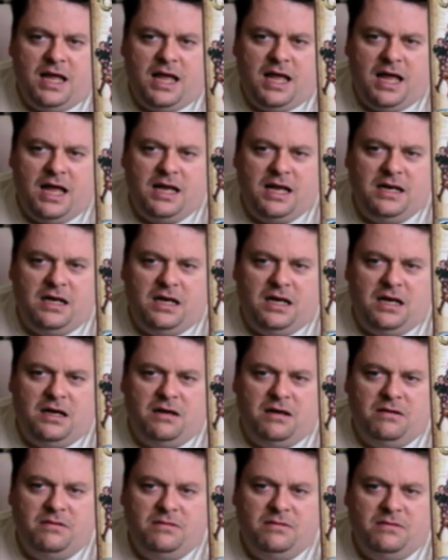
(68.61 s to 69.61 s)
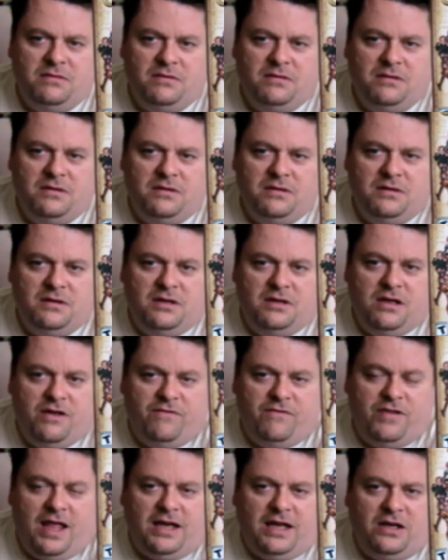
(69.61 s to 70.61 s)
And
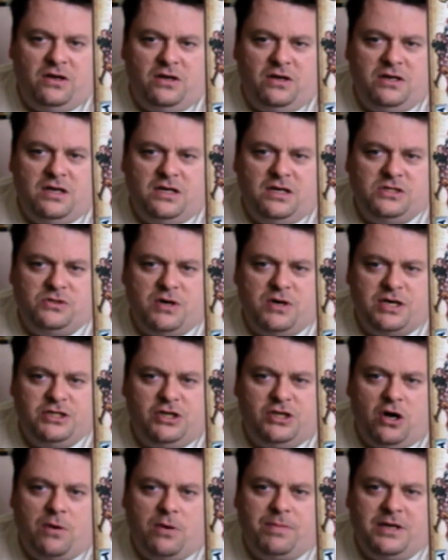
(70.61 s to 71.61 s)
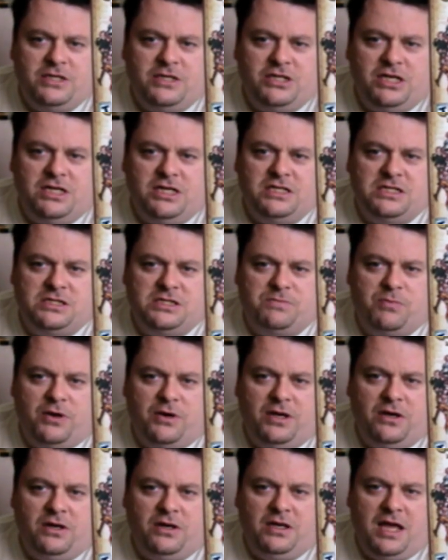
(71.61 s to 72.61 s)
if you like good strategy RPGs, it's a
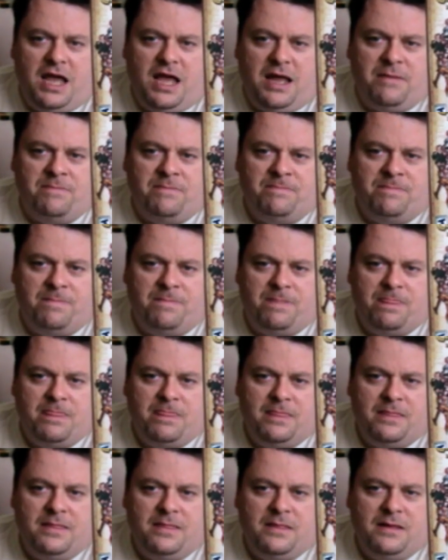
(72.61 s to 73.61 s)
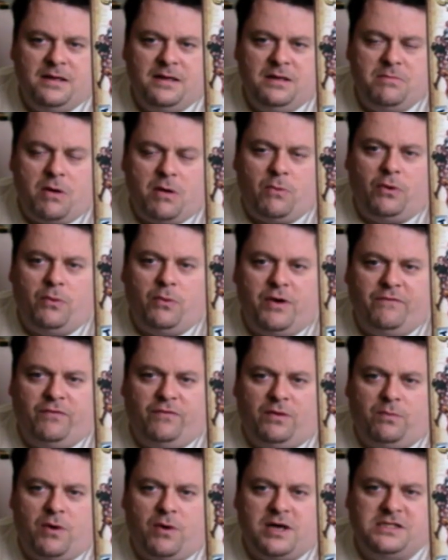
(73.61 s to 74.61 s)
pretty good game. You might want to wait
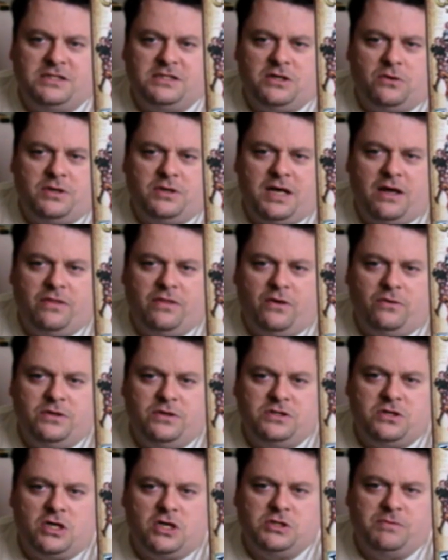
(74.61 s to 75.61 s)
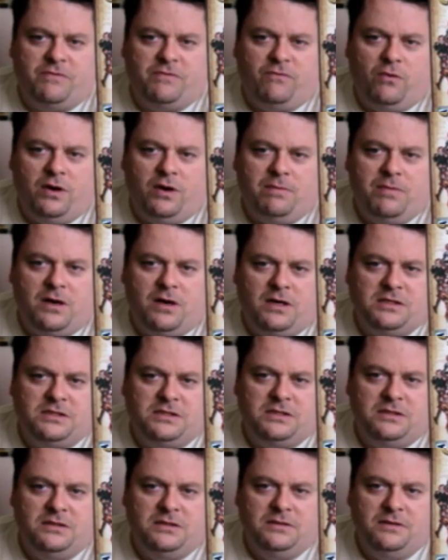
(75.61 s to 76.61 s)
for the price to go down though. This cost me 40
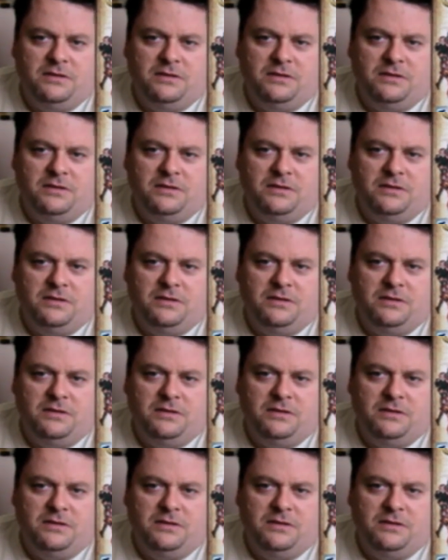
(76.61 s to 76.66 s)
bucks.